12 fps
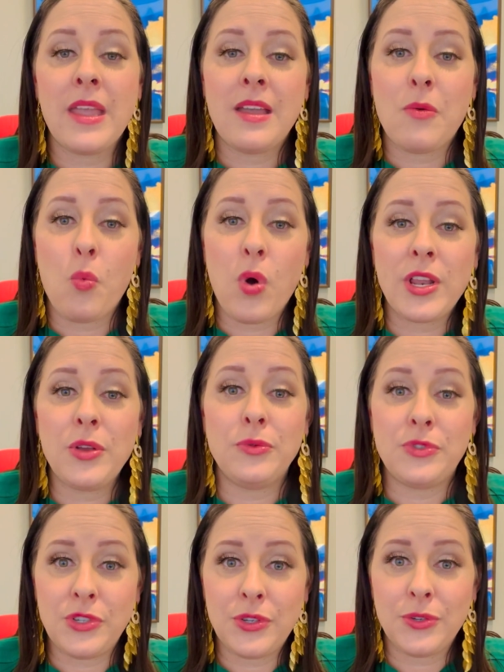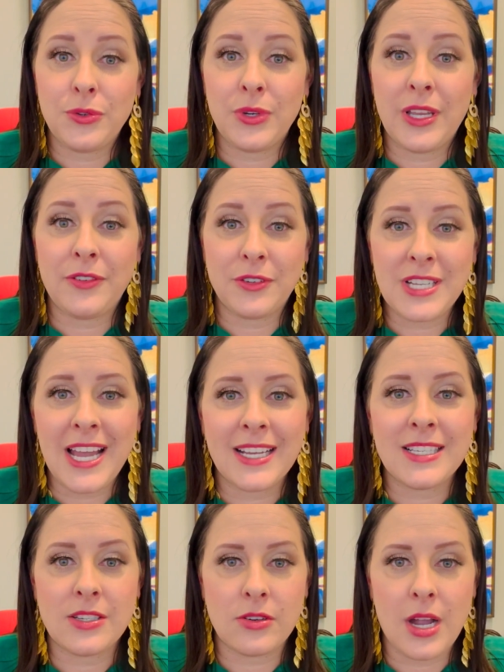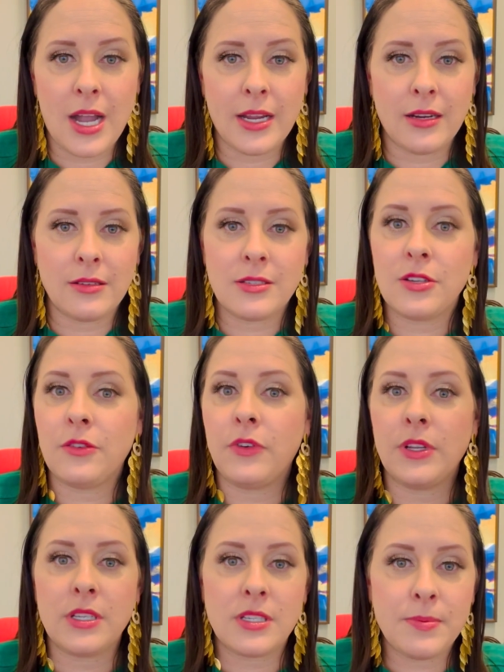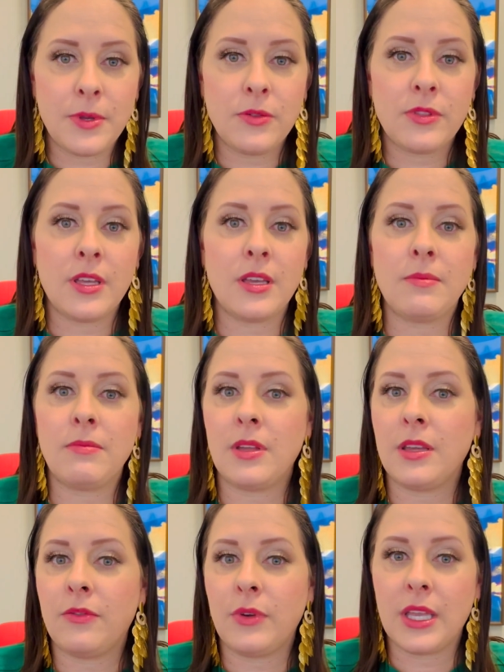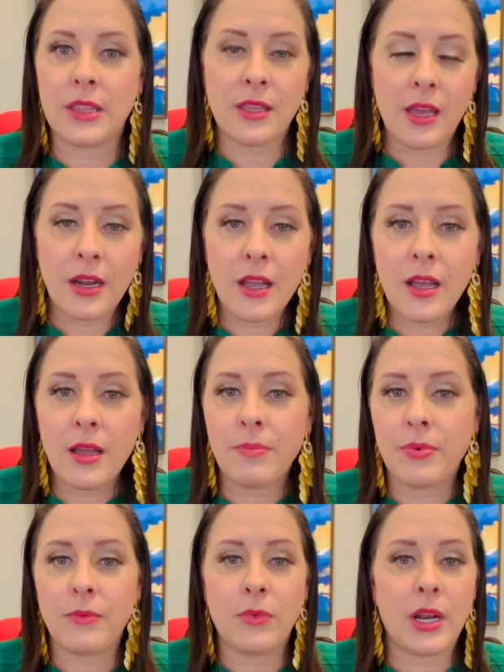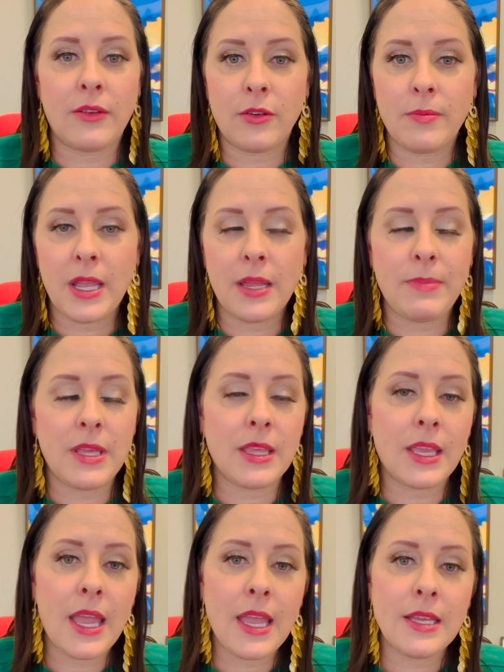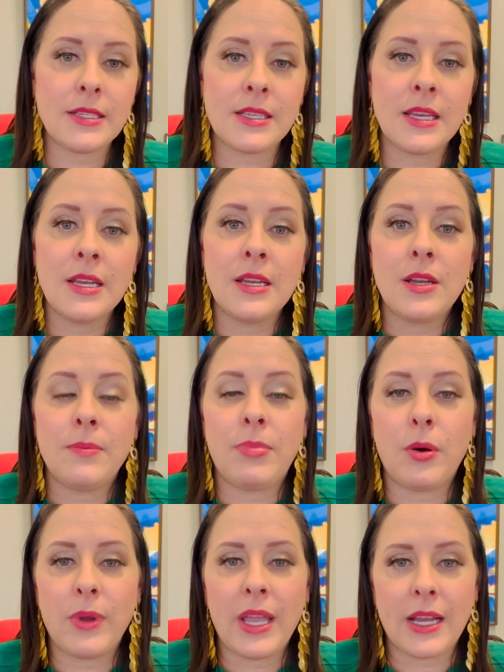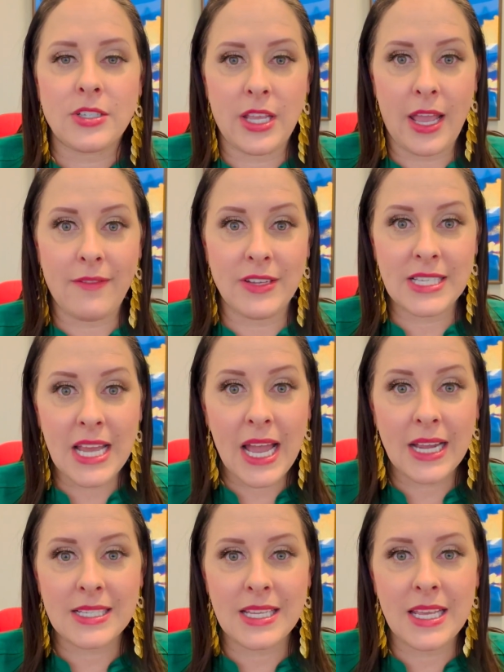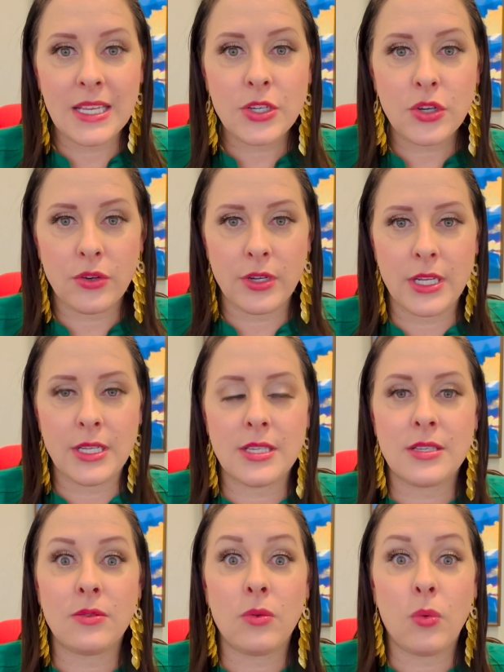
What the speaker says: what do you do if your taxes are higher? So if we dispute them, if we get that up, whatever may be the case, but we actually have a tax increase,